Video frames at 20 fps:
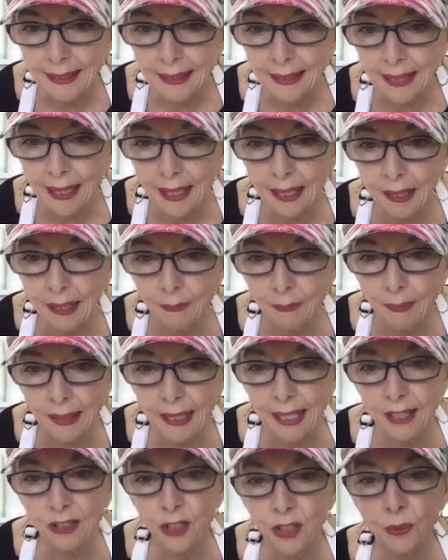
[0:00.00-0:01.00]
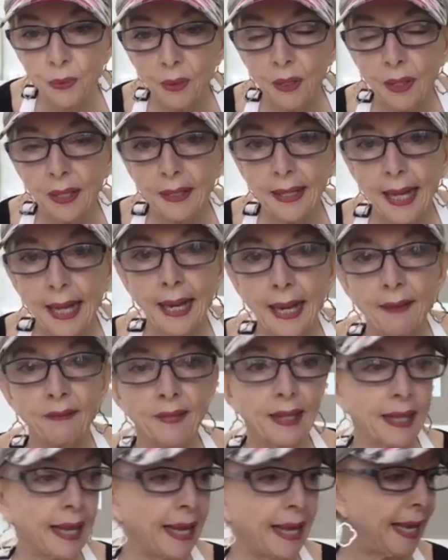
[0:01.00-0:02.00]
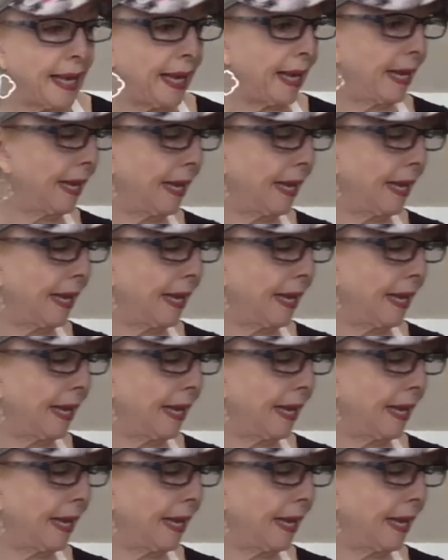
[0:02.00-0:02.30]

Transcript: The bunny ears were good. They loved the cake.